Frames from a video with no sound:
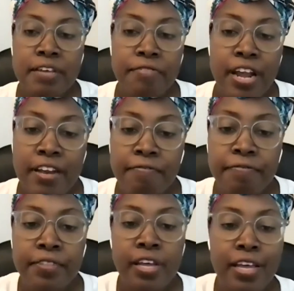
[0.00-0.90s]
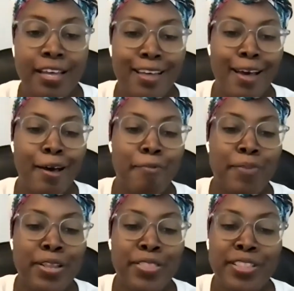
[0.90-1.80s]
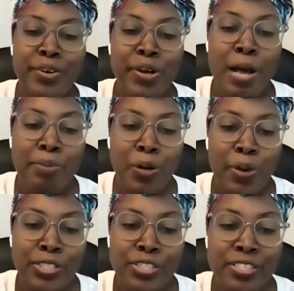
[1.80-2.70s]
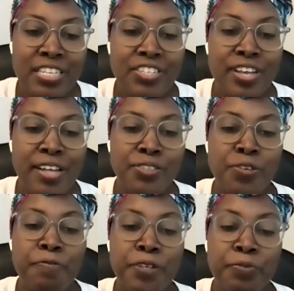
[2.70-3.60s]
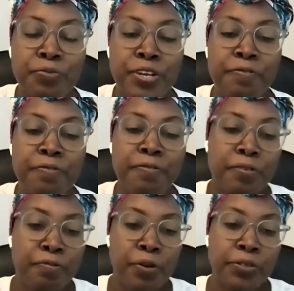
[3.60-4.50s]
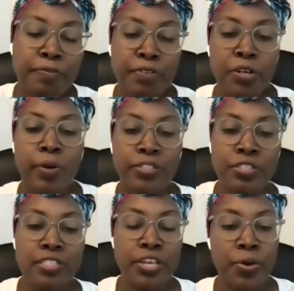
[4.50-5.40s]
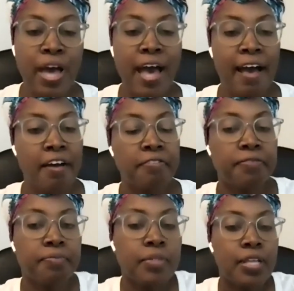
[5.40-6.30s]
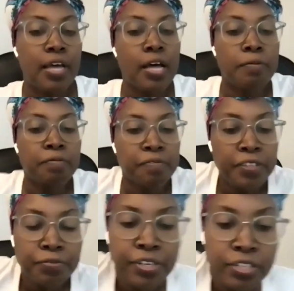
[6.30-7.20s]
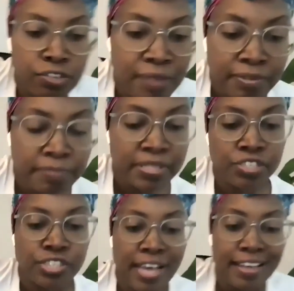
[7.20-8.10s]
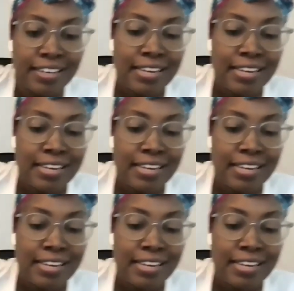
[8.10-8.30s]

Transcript: if there any. um, I think there are a couple questions in the chat. So feel free if folks if there are questions that you have, um, feel free to drop them in the chat.